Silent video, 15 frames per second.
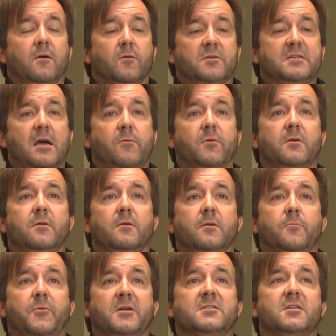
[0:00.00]
was that when
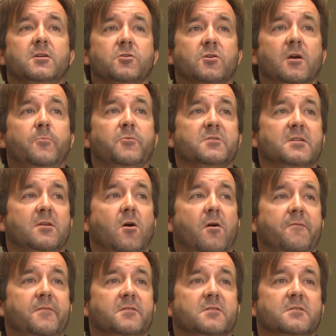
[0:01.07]
President Trump was in
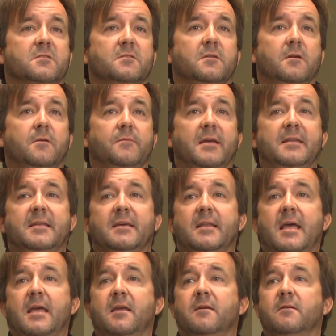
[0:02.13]
office, they did
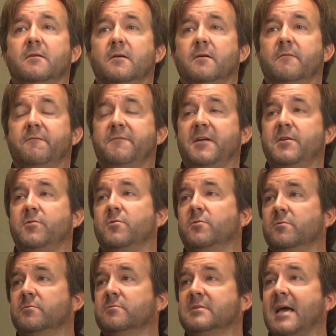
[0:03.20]
a
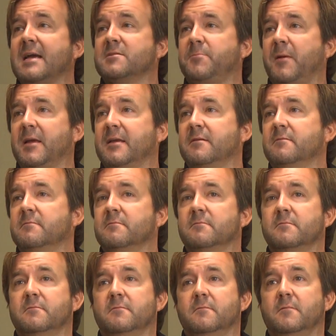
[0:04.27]
federal tax plan.
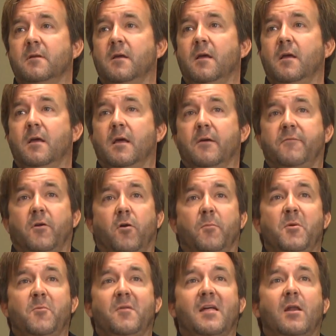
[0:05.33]
If y'all
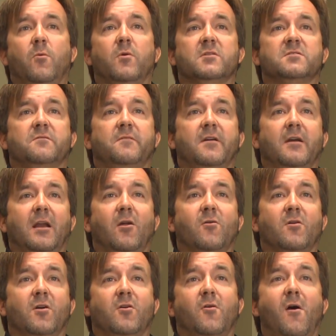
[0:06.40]
remember that, it wasn't very
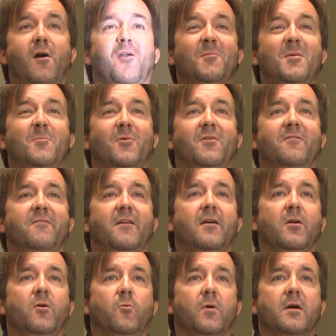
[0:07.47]
long ago. I remember it
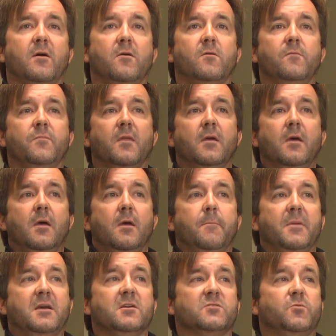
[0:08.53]
very well,
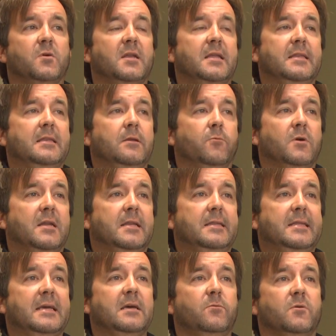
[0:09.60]
because what it
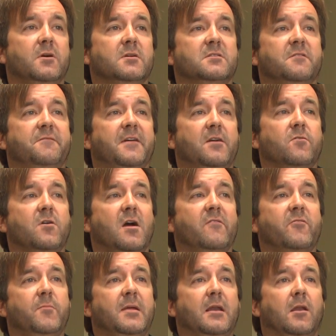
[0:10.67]
did was the federal
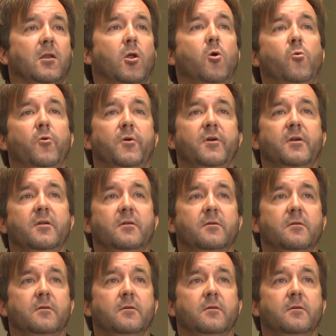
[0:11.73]
government lowered